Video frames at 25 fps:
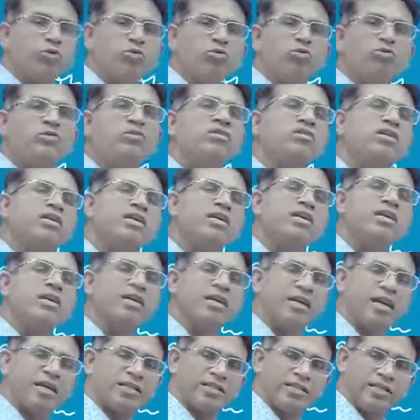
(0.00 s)
to 3
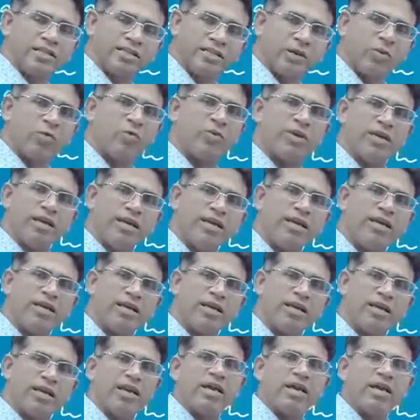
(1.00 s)
classes a week,